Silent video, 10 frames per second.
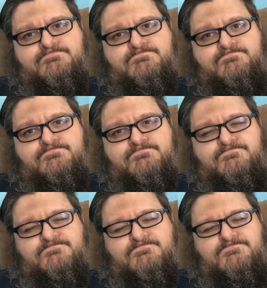
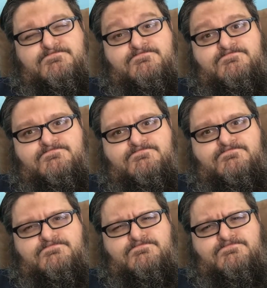
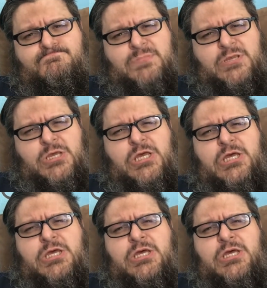(silence)